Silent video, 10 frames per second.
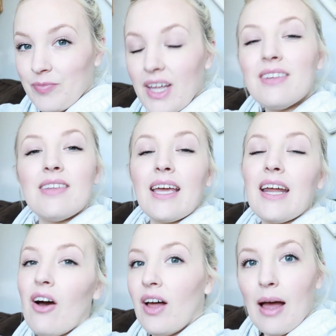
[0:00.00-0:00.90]
It's like
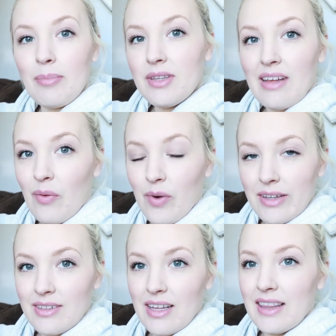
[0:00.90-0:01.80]
it all happens at
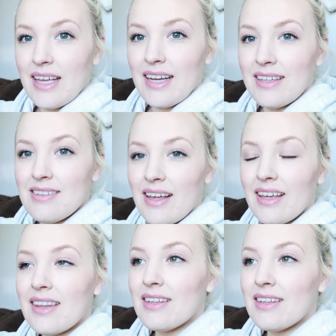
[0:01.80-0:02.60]
once and then it's like